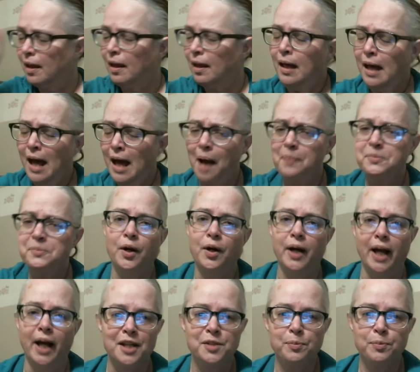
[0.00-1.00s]
I'm sorry,
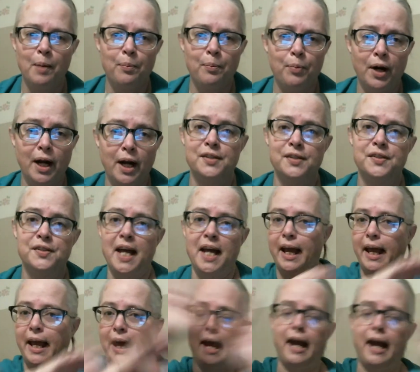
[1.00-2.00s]
guys. My brain is
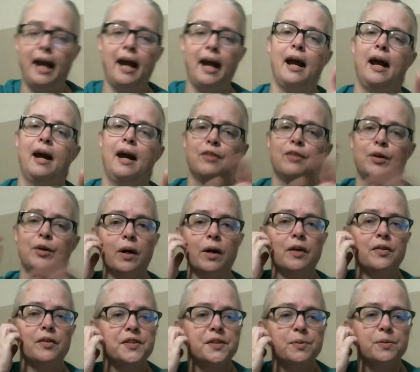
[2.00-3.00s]
like everywhere
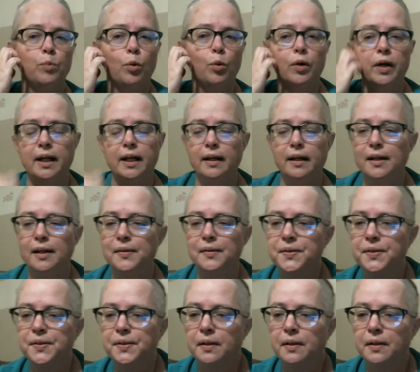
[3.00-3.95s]
this morning. It's,